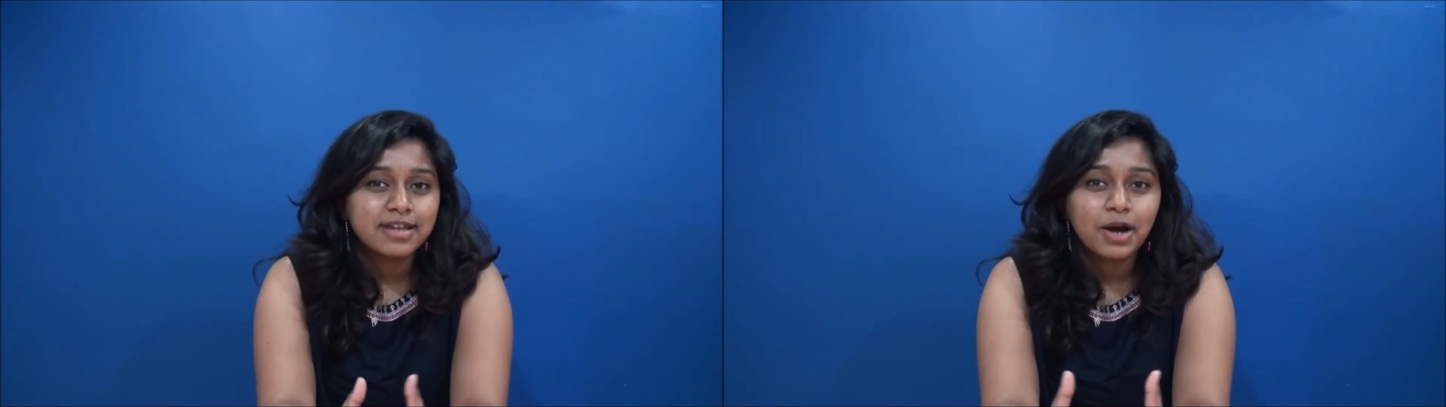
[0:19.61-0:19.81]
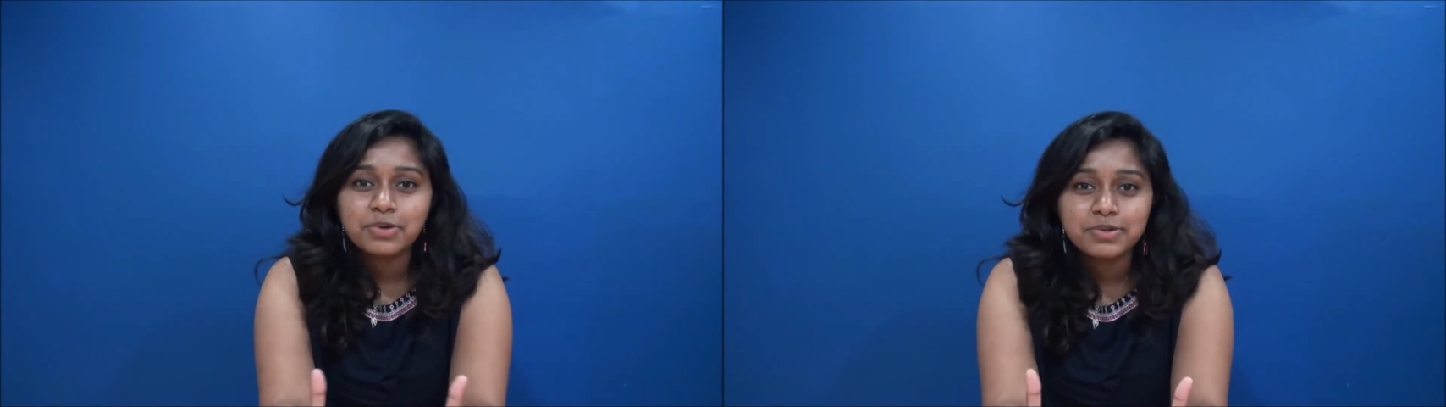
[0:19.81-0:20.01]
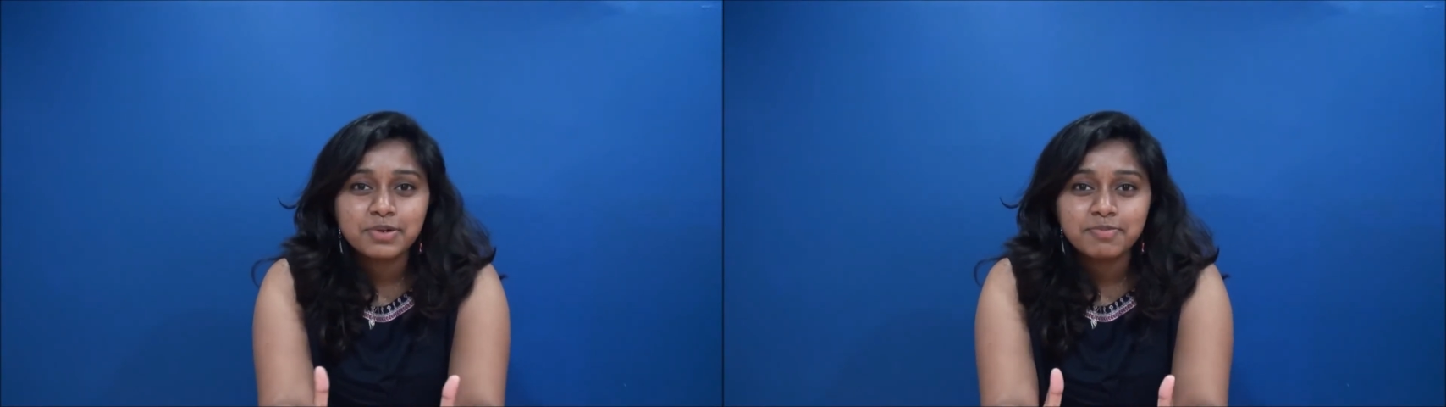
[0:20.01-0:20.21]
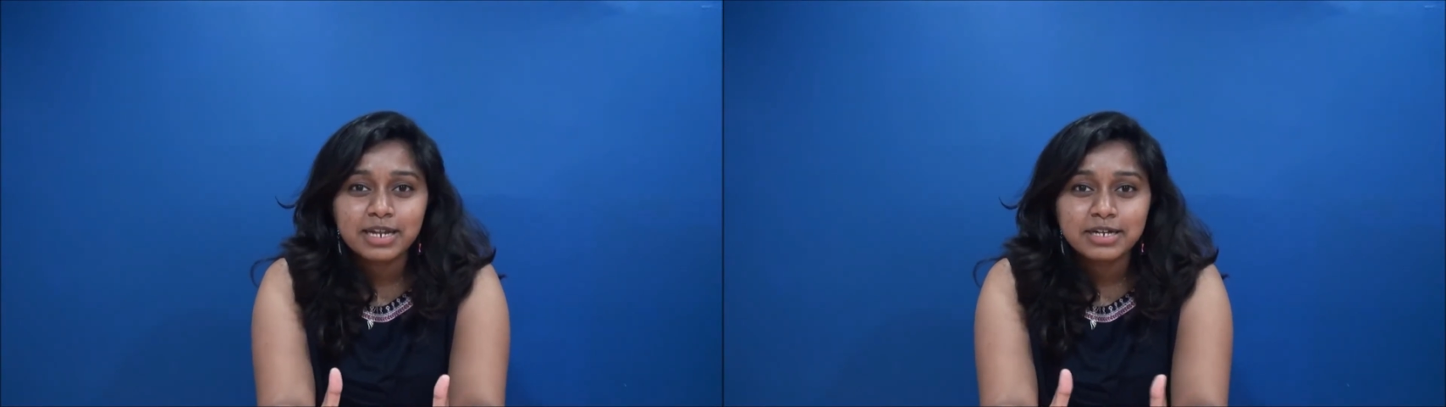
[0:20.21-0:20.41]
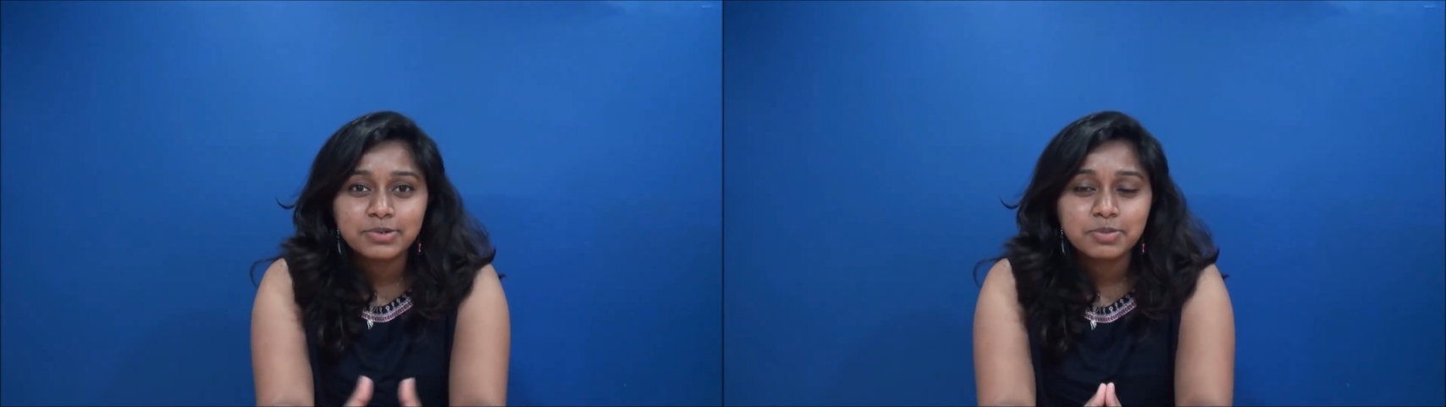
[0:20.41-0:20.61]
how can you
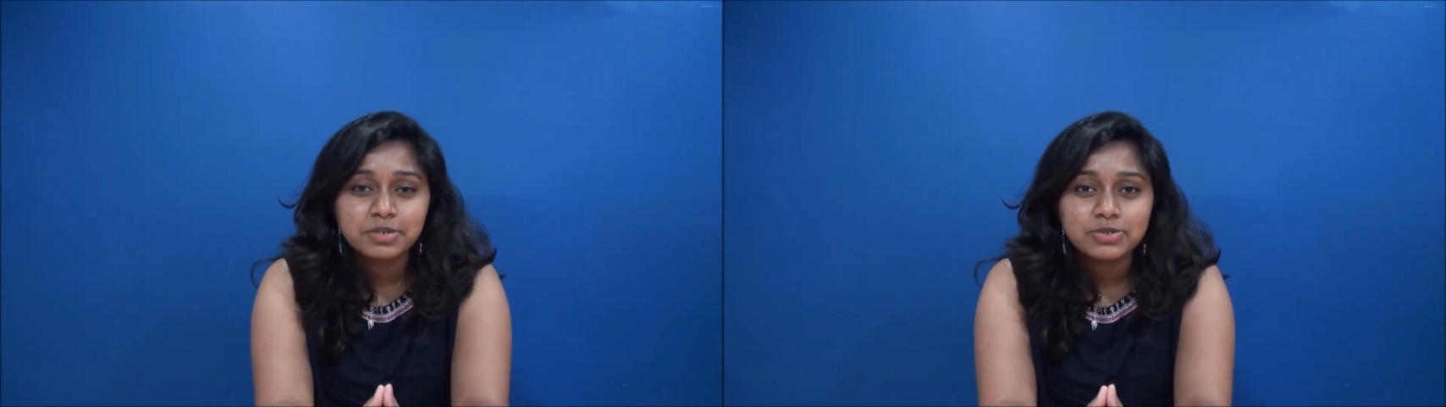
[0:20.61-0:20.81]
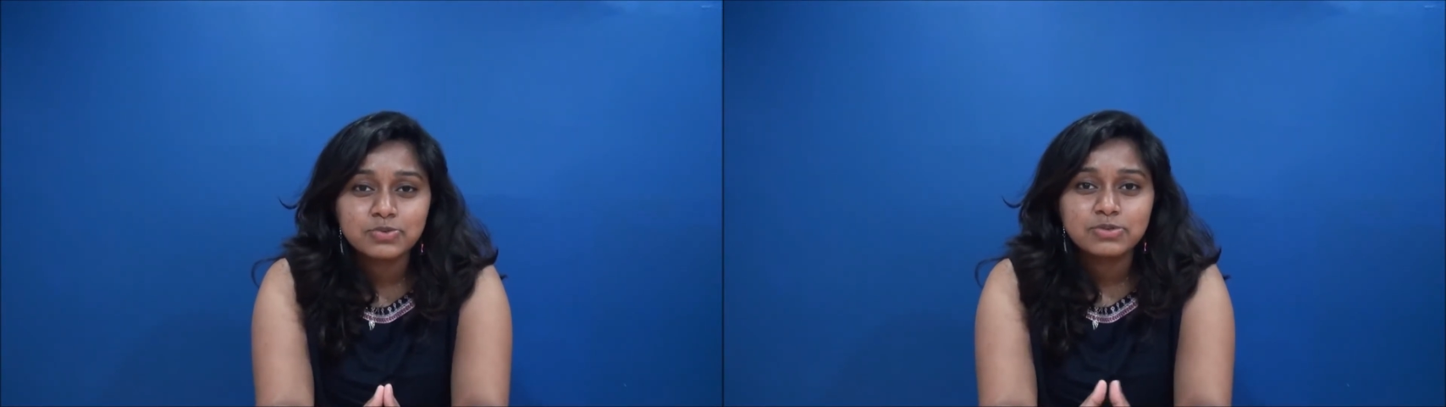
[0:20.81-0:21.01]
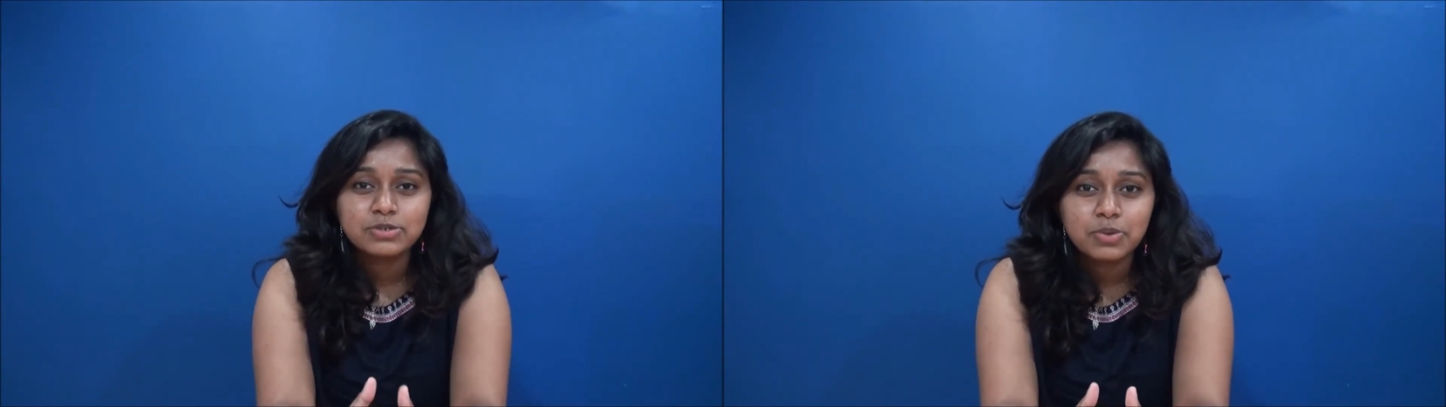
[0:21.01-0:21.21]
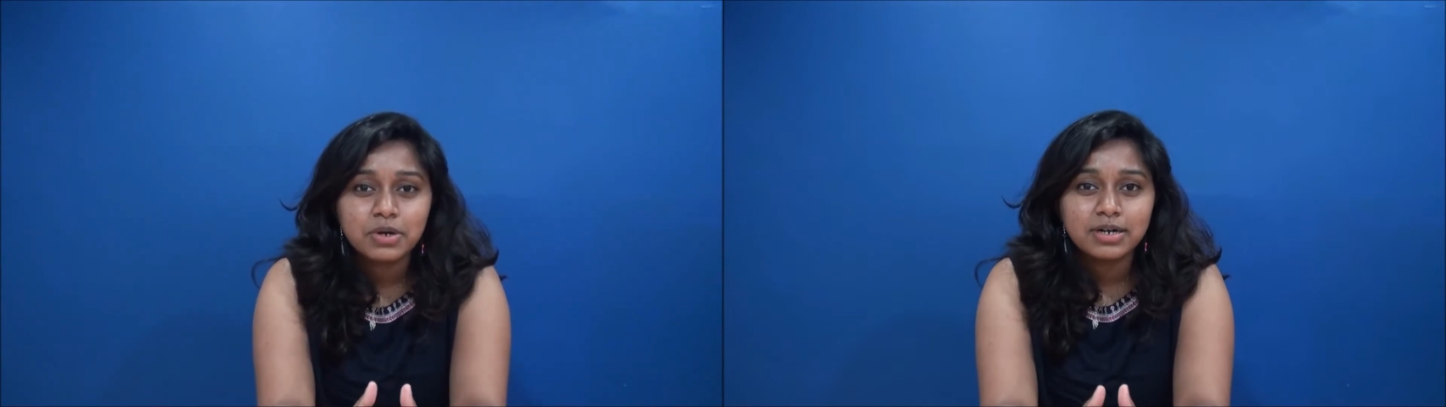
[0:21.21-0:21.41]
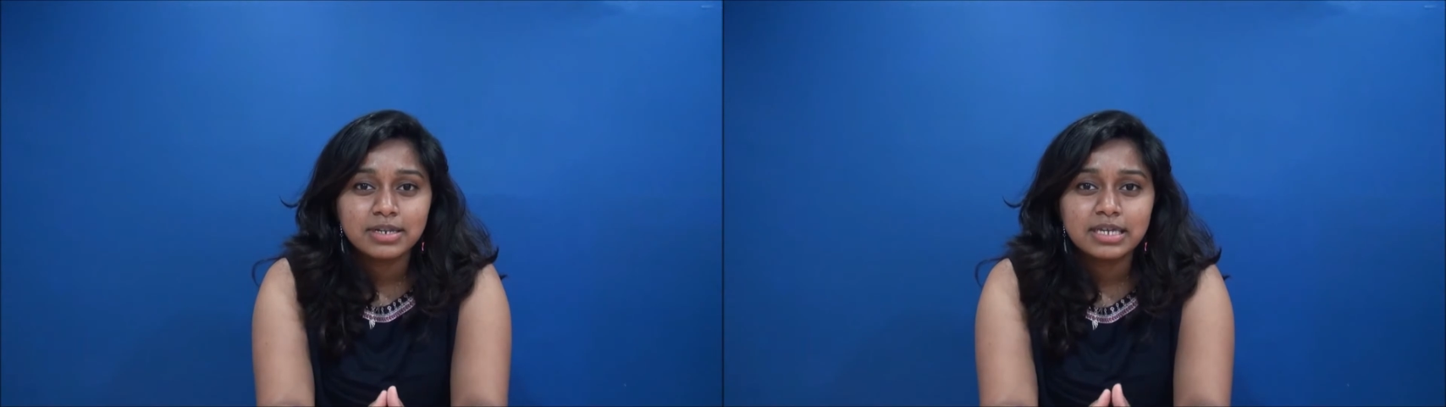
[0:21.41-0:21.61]
apply to a B school
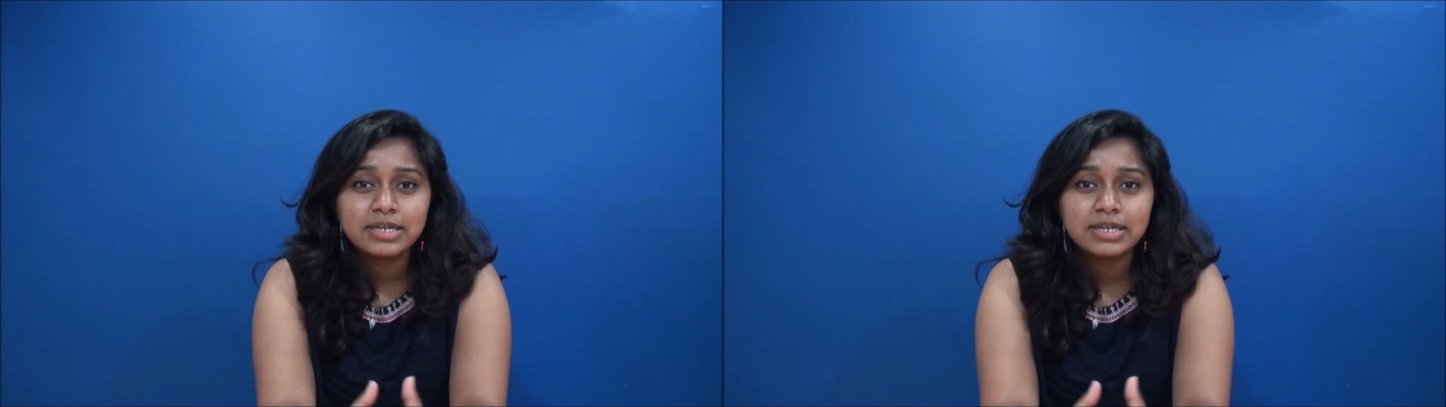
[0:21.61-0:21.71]
so early?